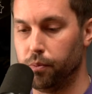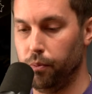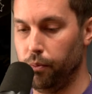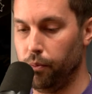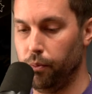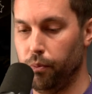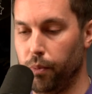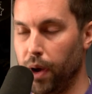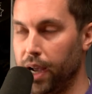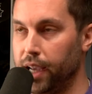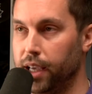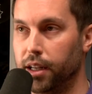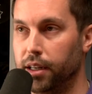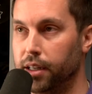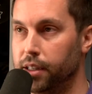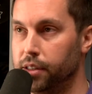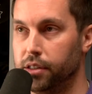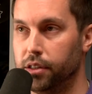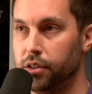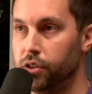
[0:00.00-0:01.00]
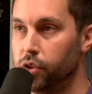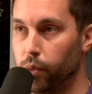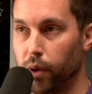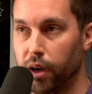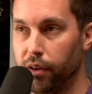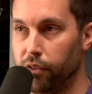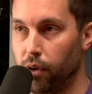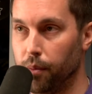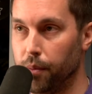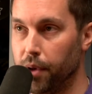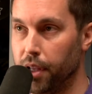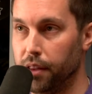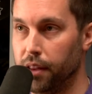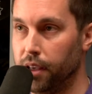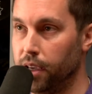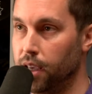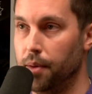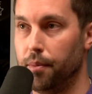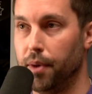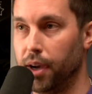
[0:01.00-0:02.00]
biking distance away from it. They
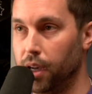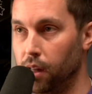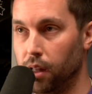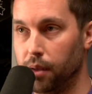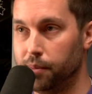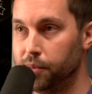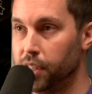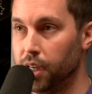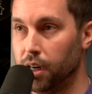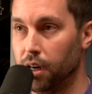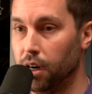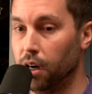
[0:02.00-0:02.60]
kept my clubs there.